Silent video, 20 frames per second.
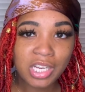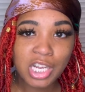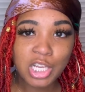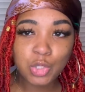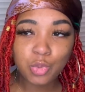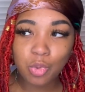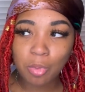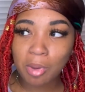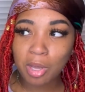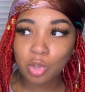it's
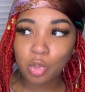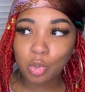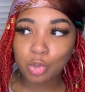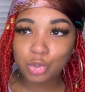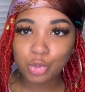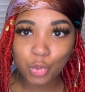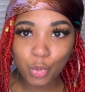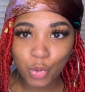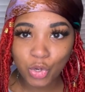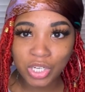with my little
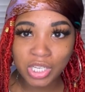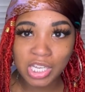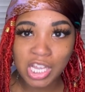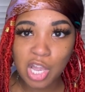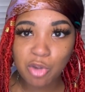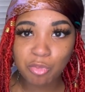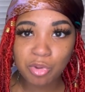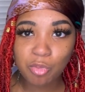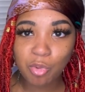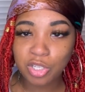shorty
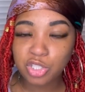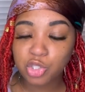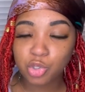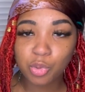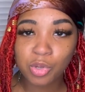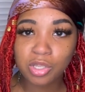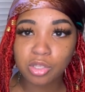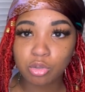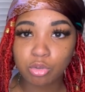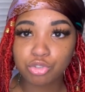and we watch a
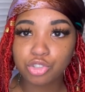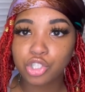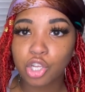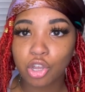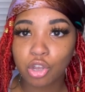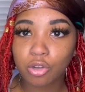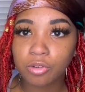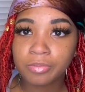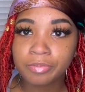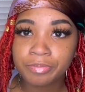quick little
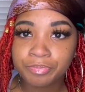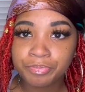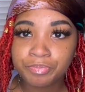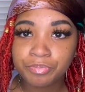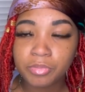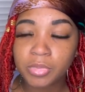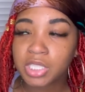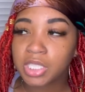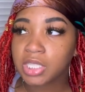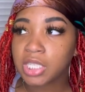show
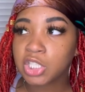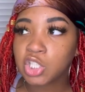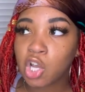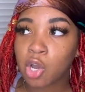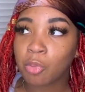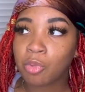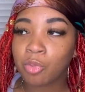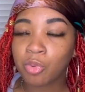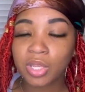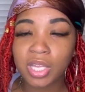because that's all
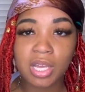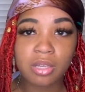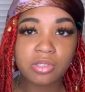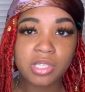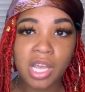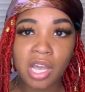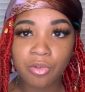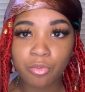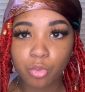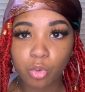we really have
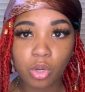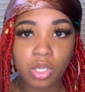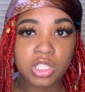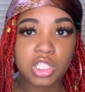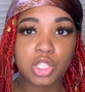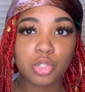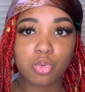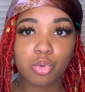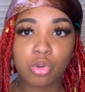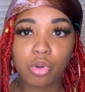time for
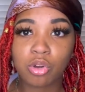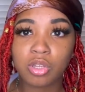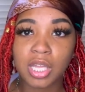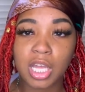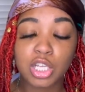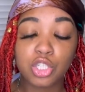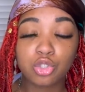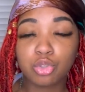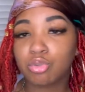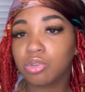since we're on
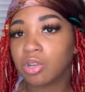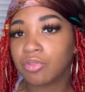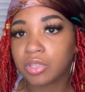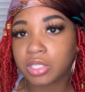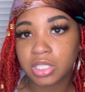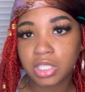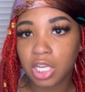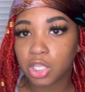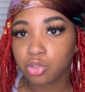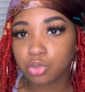like two different
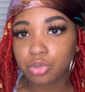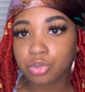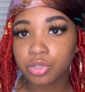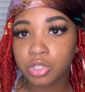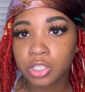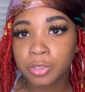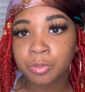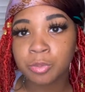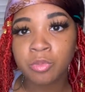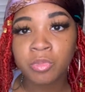schedules
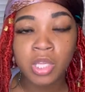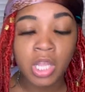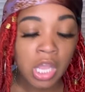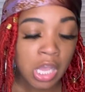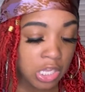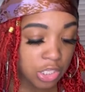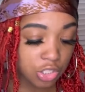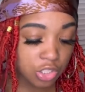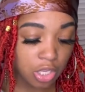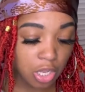
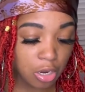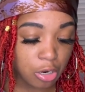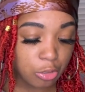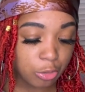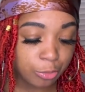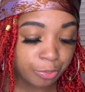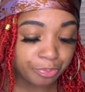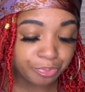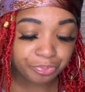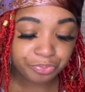
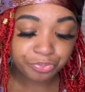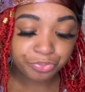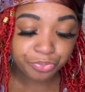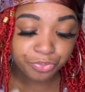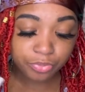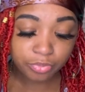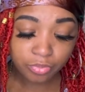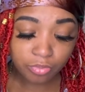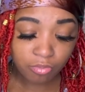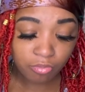so
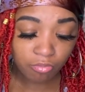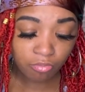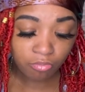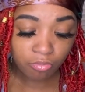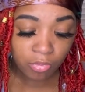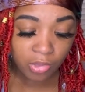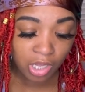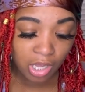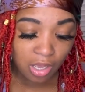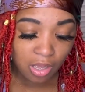
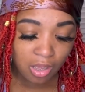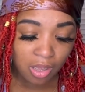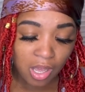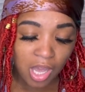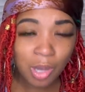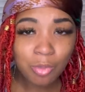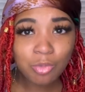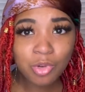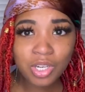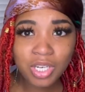
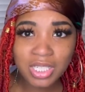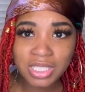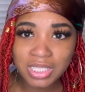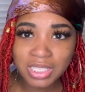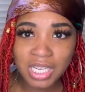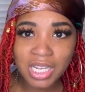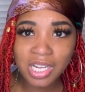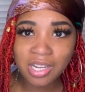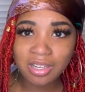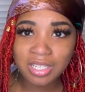i'm gonna
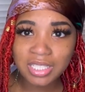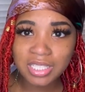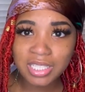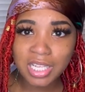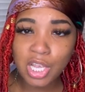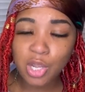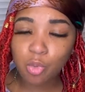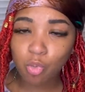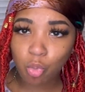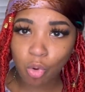sit here and say
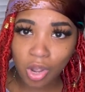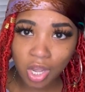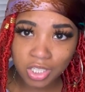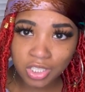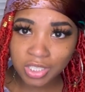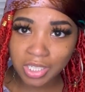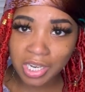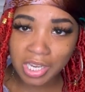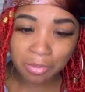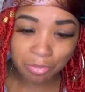watch
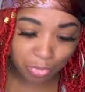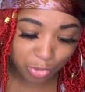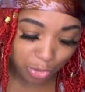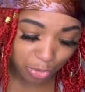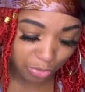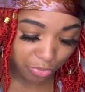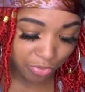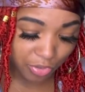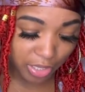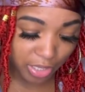a
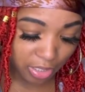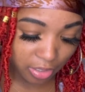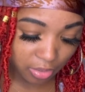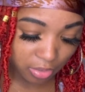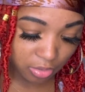movie